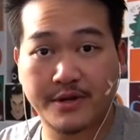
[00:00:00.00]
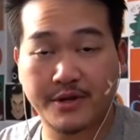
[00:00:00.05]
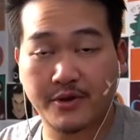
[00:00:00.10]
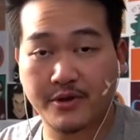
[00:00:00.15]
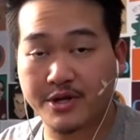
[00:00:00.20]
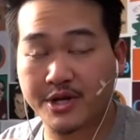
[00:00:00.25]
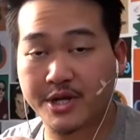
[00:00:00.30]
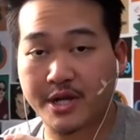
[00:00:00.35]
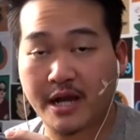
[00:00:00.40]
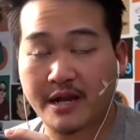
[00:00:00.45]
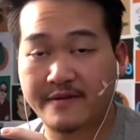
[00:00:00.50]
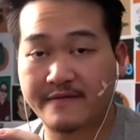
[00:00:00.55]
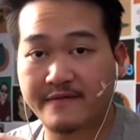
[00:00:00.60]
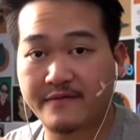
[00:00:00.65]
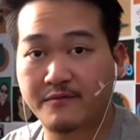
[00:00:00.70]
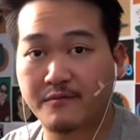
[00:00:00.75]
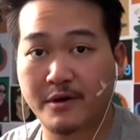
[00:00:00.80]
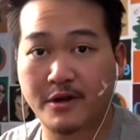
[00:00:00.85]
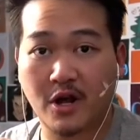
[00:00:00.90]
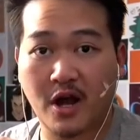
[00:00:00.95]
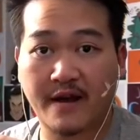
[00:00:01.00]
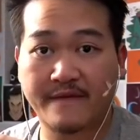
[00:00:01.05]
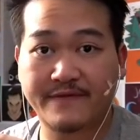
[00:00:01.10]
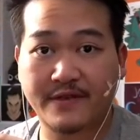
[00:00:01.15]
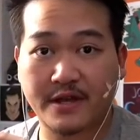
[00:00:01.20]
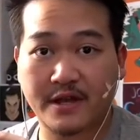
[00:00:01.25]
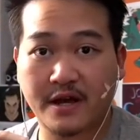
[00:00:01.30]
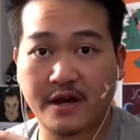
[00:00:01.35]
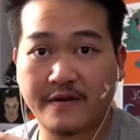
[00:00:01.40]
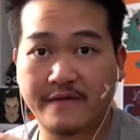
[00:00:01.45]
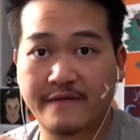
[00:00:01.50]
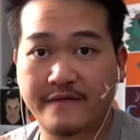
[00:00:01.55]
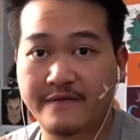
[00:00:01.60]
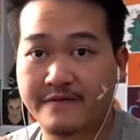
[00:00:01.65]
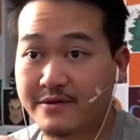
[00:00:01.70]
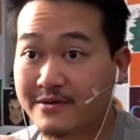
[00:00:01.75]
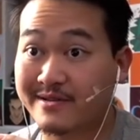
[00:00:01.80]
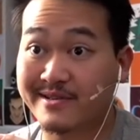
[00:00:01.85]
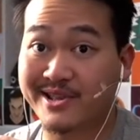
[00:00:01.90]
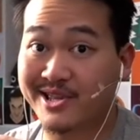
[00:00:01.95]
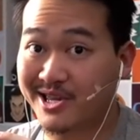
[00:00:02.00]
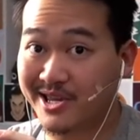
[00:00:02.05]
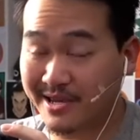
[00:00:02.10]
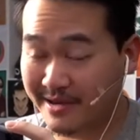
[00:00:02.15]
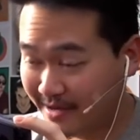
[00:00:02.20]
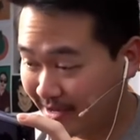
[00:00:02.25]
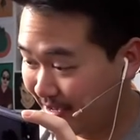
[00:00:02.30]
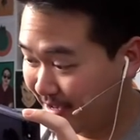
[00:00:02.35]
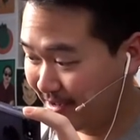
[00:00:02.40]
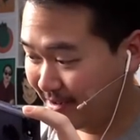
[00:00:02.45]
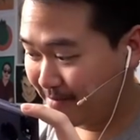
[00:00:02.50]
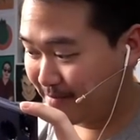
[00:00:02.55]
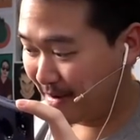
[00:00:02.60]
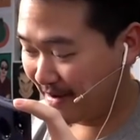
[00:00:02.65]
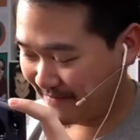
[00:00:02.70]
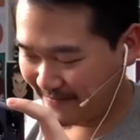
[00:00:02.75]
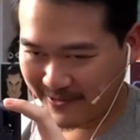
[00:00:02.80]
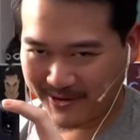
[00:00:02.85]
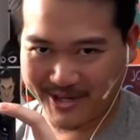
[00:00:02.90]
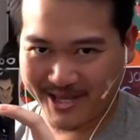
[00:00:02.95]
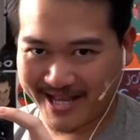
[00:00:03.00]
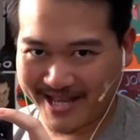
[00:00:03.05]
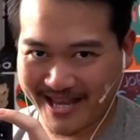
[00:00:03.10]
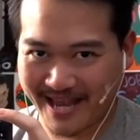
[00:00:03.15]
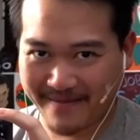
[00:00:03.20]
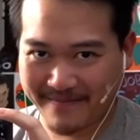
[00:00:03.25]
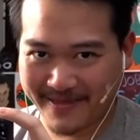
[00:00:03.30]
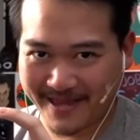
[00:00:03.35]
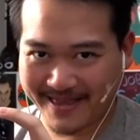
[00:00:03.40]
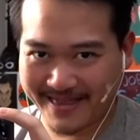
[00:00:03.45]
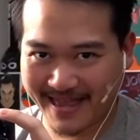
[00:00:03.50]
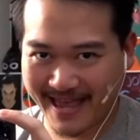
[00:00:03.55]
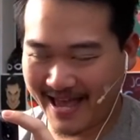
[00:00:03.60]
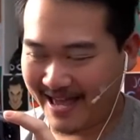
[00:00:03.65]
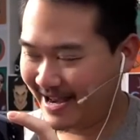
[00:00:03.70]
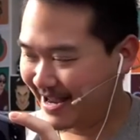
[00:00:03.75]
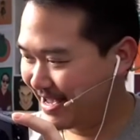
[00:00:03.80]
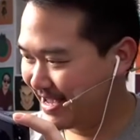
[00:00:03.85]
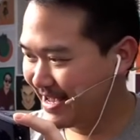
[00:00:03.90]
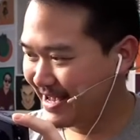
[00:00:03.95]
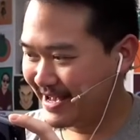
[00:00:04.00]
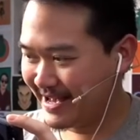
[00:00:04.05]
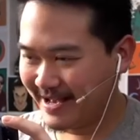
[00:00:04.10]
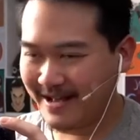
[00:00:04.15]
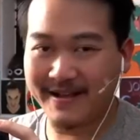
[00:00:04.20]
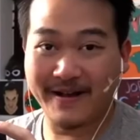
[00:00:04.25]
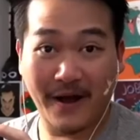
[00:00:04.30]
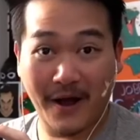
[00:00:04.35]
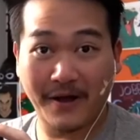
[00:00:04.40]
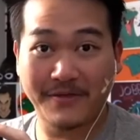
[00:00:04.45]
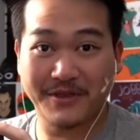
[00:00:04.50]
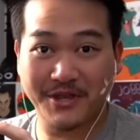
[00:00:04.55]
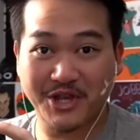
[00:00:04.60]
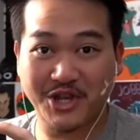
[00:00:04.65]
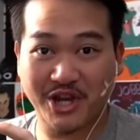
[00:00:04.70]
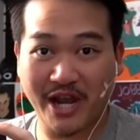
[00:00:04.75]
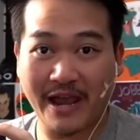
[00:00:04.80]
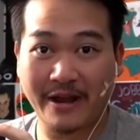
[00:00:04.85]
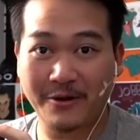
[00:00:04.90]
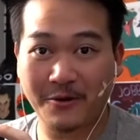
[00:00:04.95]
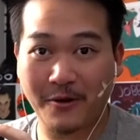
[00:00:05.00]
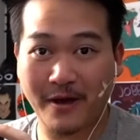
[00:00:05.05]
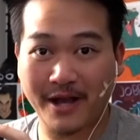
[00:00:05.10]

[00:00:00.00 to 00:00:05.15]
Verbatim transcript: So I just kind of went off the cuff. You can see my first attempt at that on this channel.